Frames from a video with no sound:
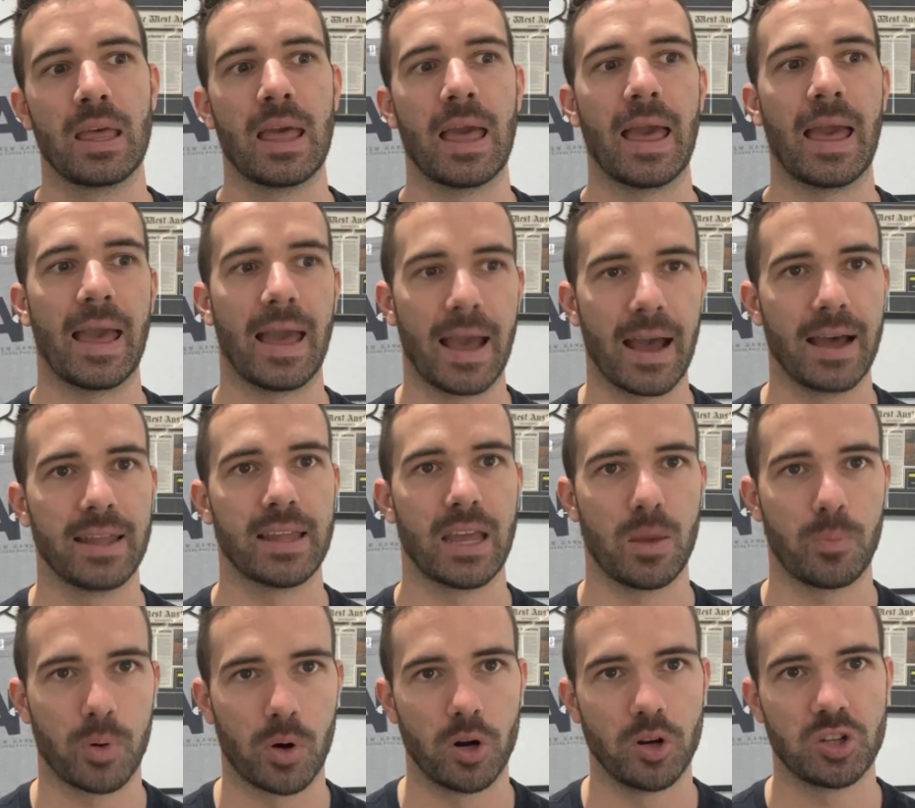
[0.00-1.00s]
how they
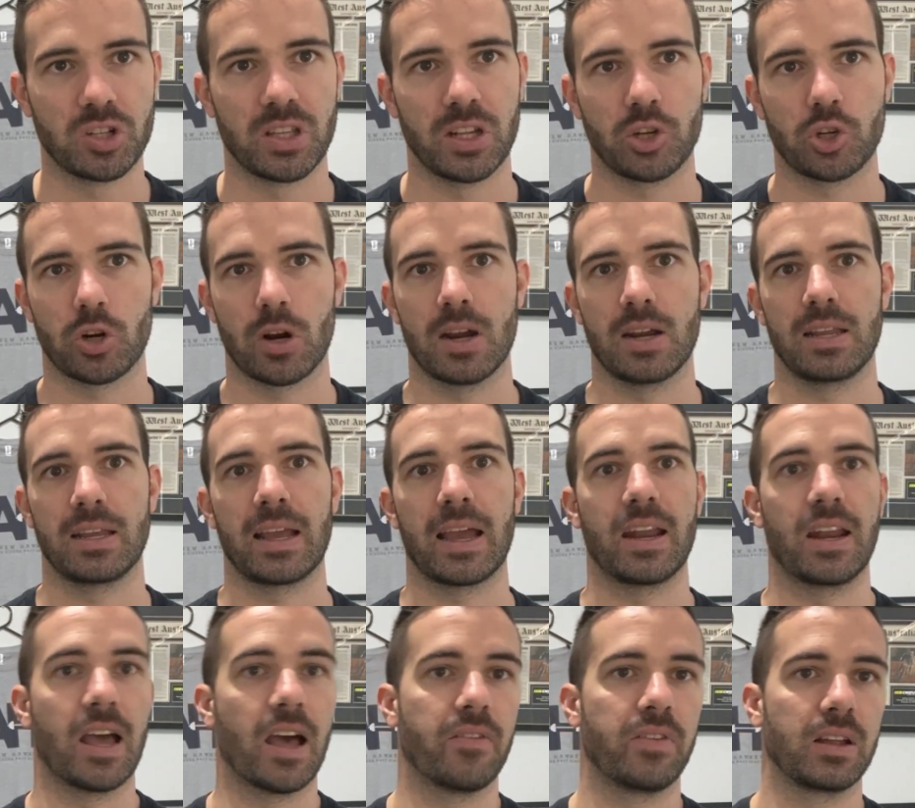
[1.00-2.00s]
approach their training
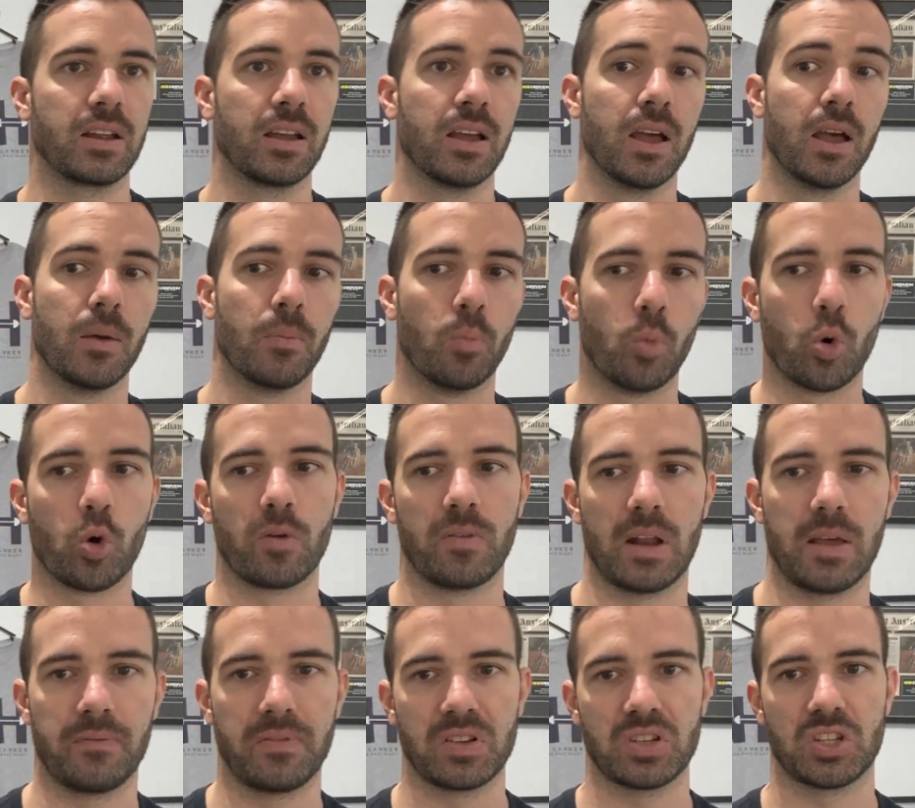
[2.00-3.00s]
and having more of an
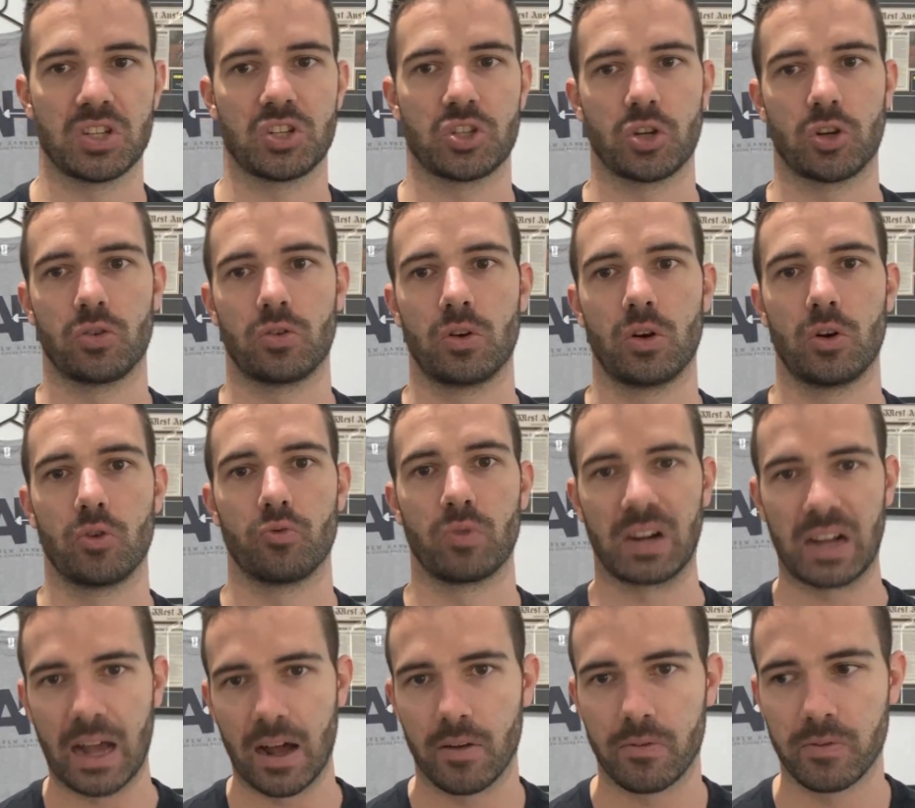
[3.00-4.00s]
emphasis on
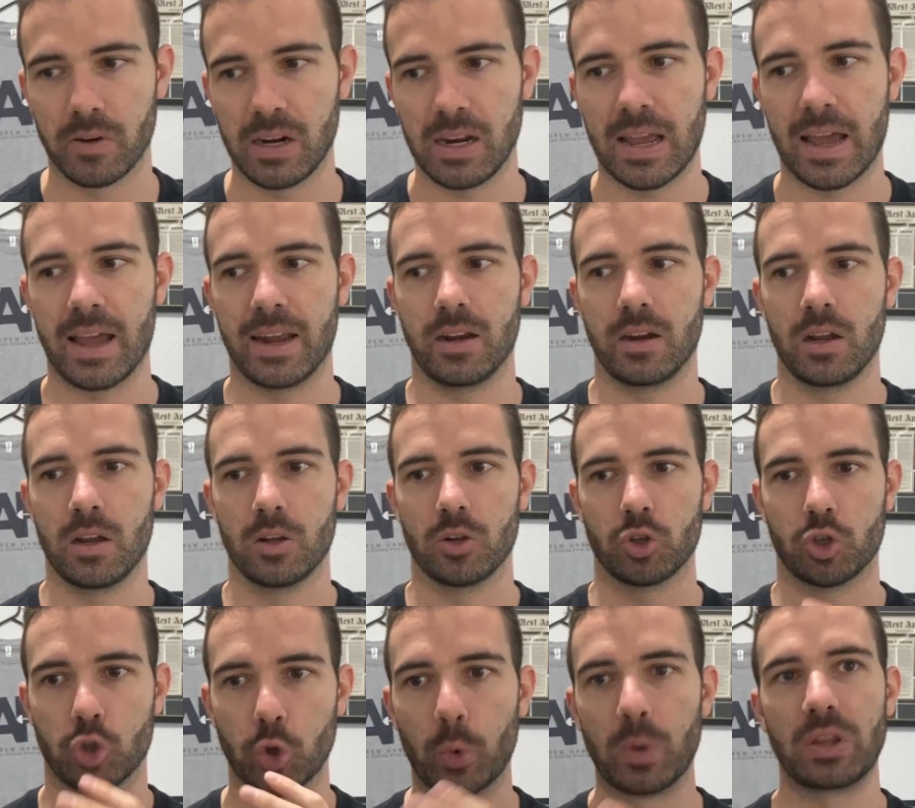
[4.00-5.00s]
recovery and
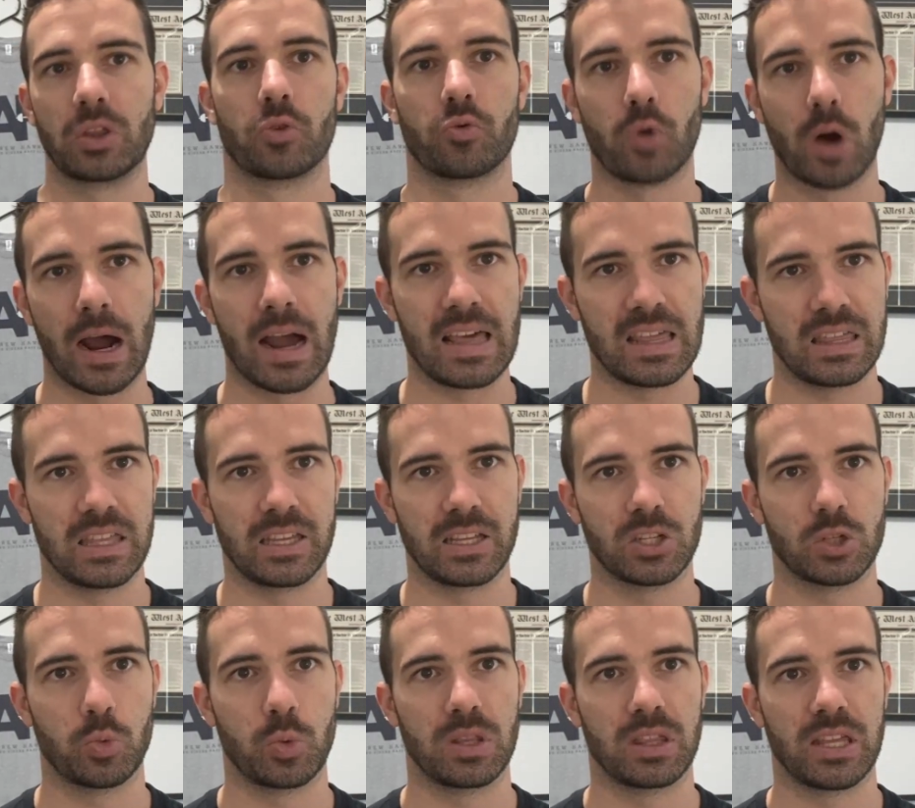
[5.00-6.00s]
doing the right
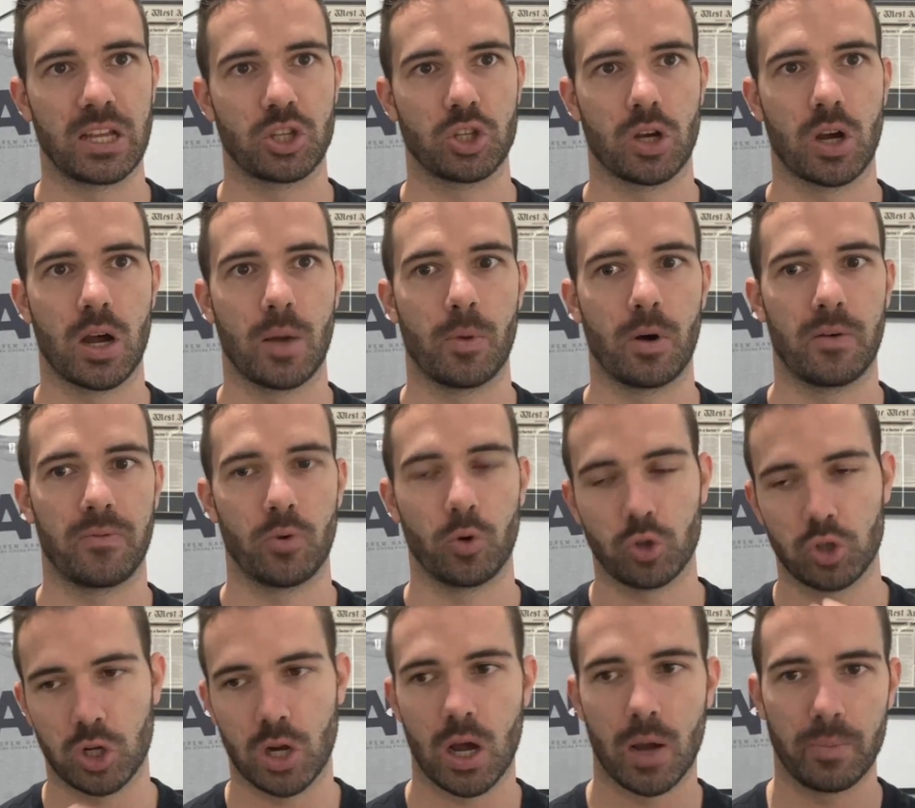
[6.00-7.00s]
things with their time off or
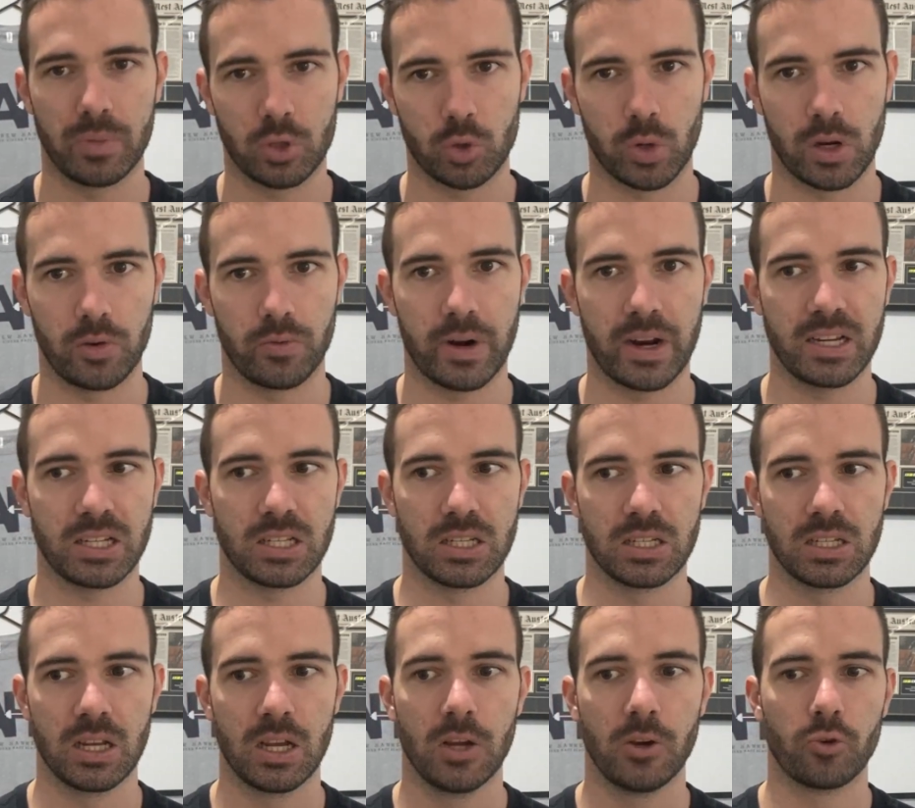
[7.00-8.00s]
time between
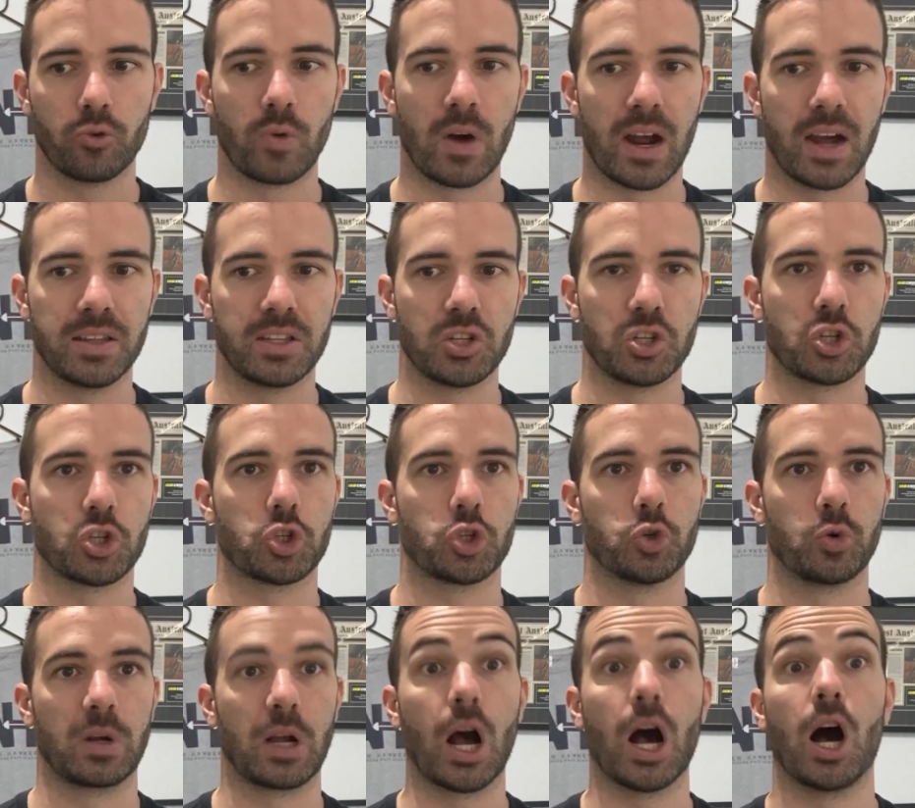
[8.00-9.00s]
races rather than just
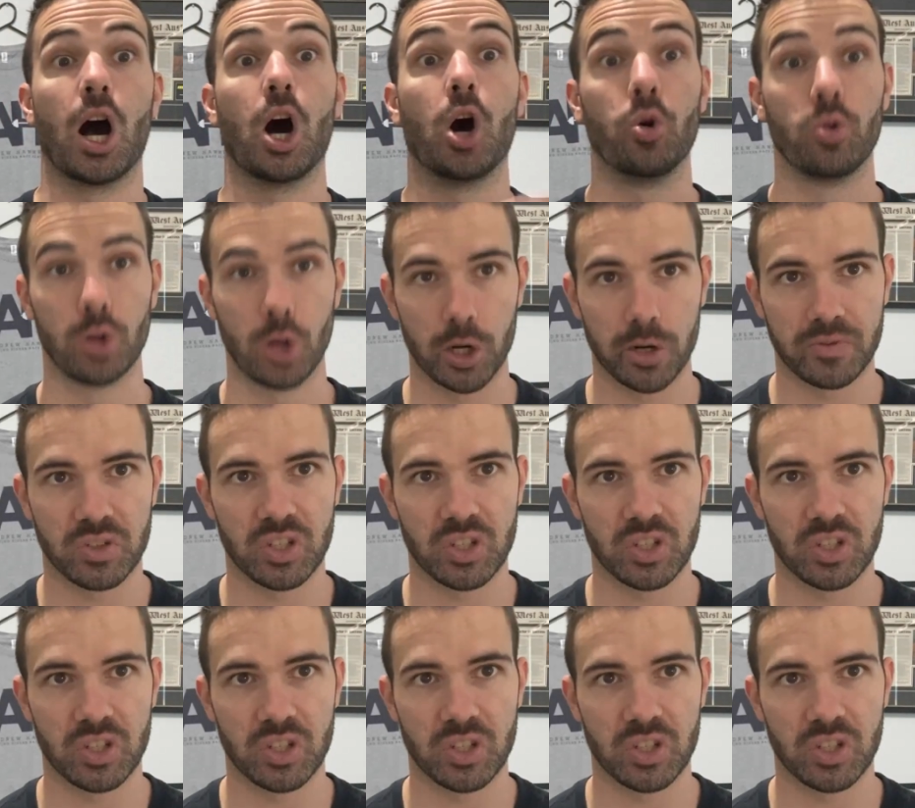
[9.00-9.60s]
doing a whole lot of